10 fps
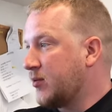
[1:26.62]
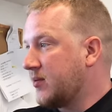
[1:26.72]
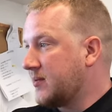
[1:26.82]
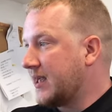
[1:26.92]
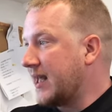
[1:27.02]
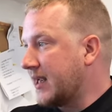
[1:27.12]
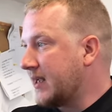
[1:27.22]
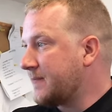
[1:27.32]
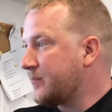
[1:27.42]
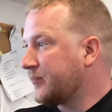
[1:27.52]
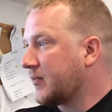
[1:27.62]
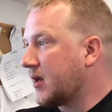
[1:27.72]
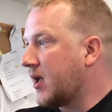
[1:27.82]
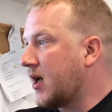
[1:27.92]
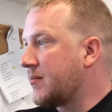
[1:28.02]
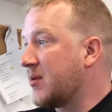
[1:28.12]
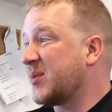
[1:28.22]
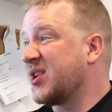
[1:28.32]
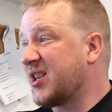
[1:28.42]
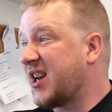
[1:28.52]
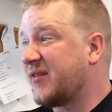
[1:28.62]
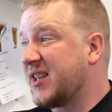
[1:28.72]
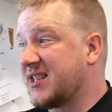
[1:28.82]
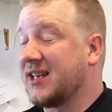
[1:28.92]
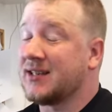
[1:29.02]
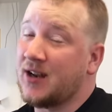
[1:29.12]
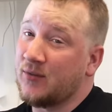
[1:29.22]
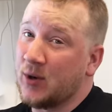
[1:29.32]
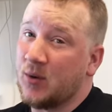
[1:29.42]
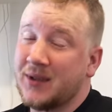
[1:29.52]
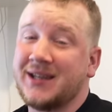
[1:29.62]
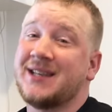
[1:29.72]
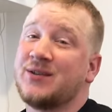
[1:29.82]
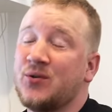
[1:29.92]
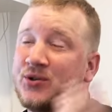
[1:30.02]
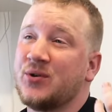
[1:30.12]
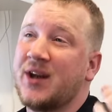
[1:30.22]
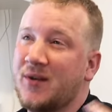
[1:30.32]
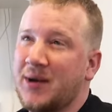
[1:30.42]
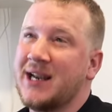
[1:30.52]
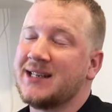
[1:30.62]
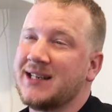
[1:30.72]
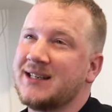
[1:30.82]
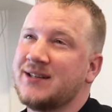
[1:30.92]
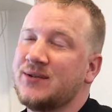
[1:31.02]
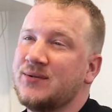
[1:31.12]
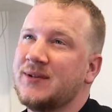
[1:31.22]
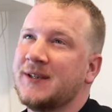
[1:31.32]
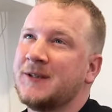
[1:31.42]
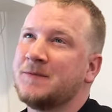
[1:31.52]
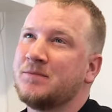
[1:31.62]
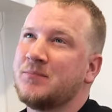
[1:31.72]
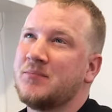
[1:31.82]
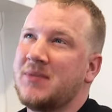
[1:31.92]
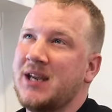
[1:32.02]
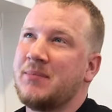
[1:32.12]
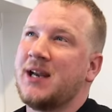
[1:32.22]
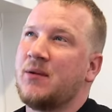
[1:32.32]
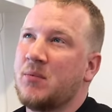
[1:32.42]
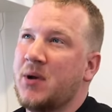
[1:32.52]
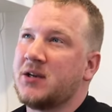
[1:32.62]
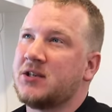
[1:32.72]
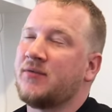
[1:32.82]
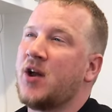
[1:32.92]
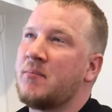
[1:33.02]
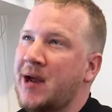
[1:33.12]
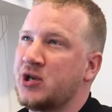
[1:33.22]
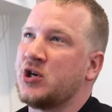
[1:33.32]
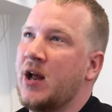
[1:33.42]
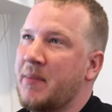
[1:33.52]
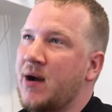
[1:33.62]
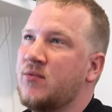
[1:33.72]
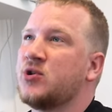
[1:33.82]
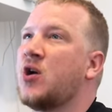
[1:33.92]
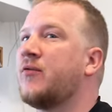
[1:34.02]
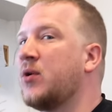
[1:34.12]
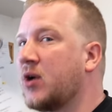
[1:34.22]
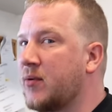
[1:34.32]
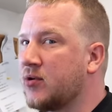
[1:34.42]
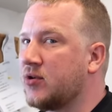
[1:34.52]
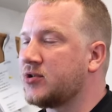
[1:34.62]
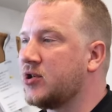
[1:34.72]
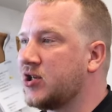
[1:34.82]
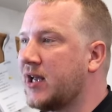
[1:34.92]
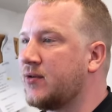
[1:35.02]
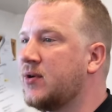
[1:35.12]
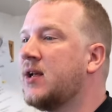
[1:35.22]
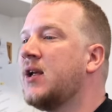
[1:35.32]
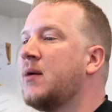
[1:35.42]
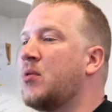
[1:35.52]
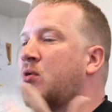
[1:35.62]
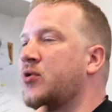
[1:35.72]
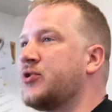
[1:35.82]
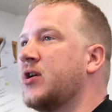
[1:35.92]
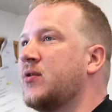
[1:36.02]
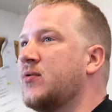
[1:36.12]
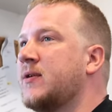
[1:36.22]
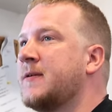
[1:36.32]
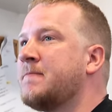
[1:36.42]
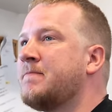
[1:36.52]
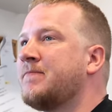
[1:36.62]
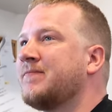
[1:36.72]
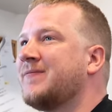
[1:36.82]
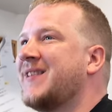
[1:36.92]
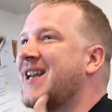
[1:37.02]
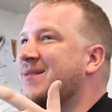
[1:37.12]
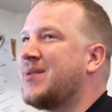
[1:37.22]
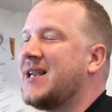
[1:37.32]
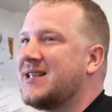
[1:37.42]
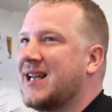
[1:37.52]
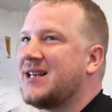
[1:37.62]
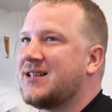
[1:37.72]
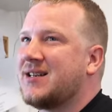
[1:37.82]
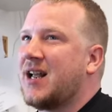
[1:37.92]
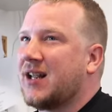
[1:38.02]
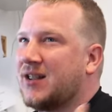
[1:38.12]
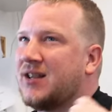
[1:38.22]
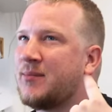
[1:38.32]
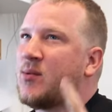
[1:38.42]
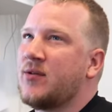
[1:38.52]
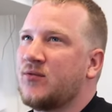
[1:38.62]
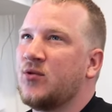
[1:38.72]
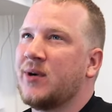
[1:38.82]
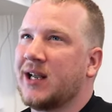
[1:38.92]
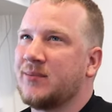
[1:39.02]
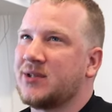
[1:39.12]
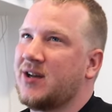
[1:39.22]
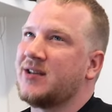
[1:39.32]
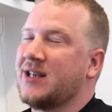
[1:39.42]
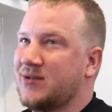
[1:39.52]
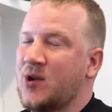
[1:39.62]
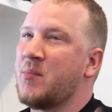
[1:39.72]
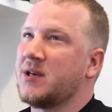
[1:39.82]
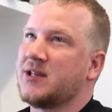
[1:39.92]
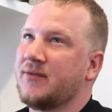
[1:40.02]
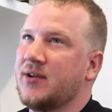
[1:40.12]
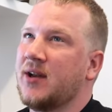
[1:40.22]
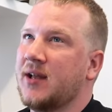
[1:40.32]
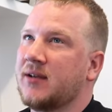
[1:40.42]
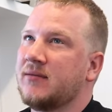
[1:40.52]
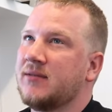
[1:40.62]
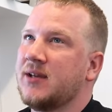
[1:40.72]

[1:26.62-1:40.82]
we will get it, because I love these things and I really want... This also kind of plays into me being able to buy stuff that I'm passionate about, which hopefully will come across on the channel, but also then plays against like the number one rule when it comes to car sales: don't buy stuff that you like.